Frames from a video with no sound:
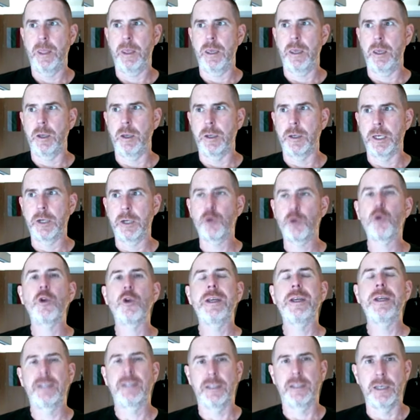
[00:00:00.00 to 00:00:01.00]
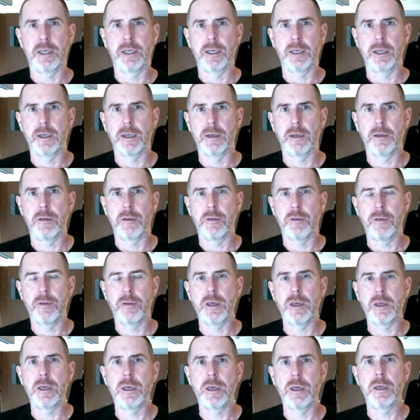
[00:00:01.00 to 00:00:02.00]
increasing
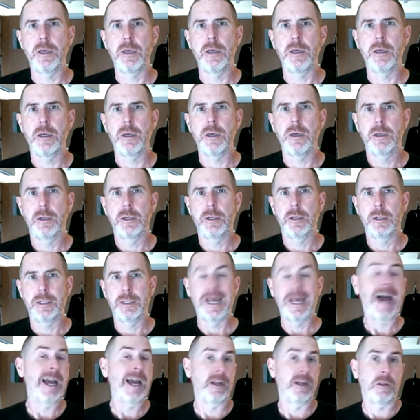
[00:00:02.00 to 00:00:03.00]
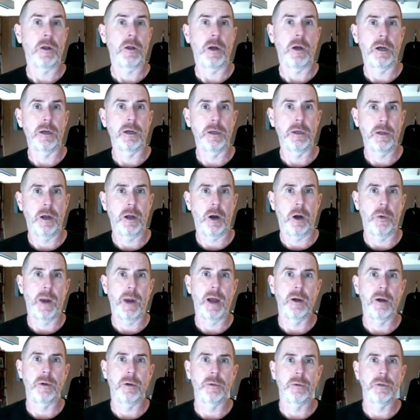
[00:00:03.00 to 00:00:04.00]
the dialogue
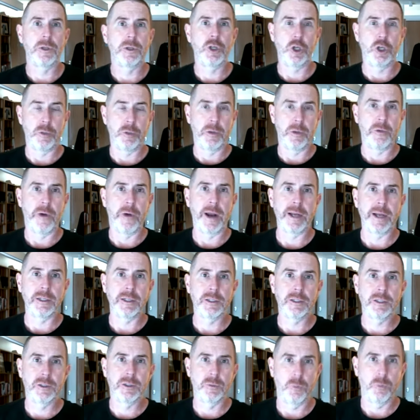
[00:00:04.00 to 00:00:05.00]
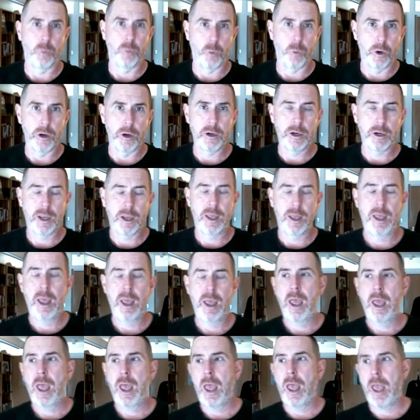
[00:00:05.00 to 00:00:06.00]
around human rights work
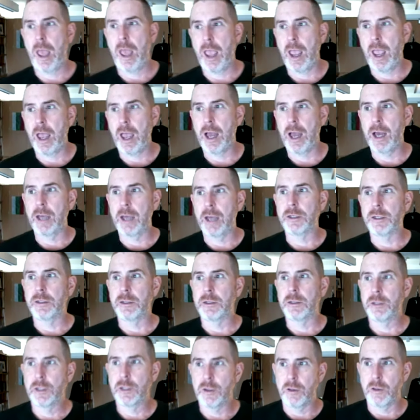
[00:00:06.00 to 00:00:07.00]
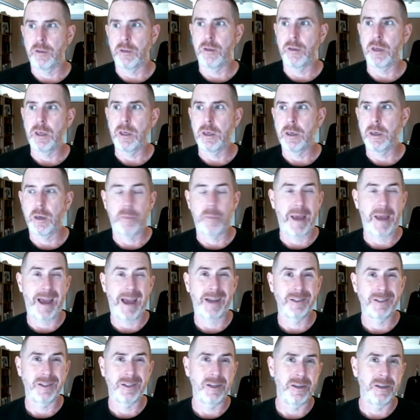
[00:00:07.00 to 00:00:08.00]
and the
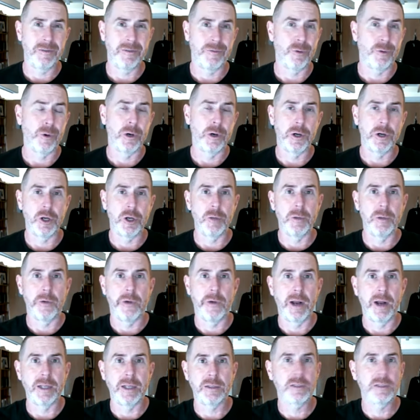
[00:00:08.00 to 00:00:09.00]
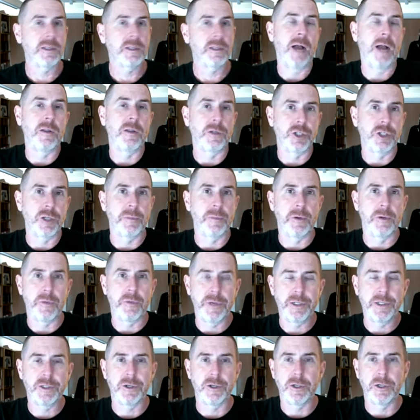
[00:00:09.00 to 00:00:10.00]
capacity for human rights scholarship and
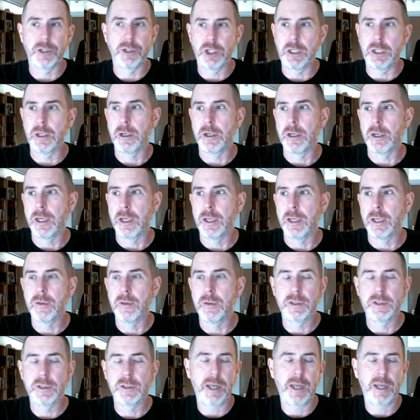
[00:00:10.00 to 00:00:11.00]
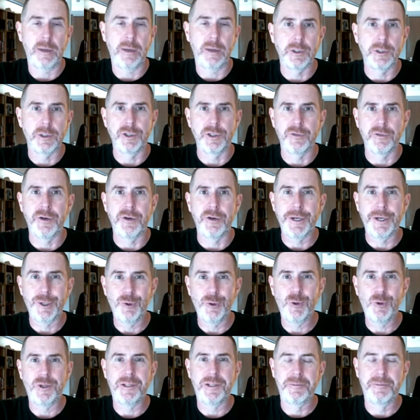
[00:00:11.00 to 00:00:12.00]
research here in the state, which is very
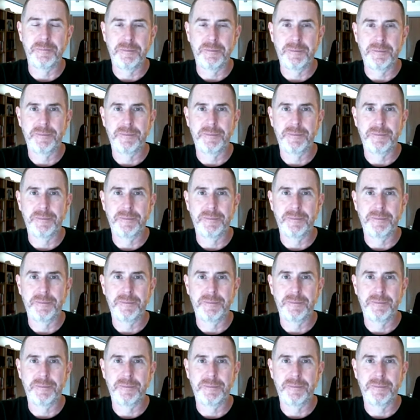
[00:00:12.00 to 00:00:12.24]
cool.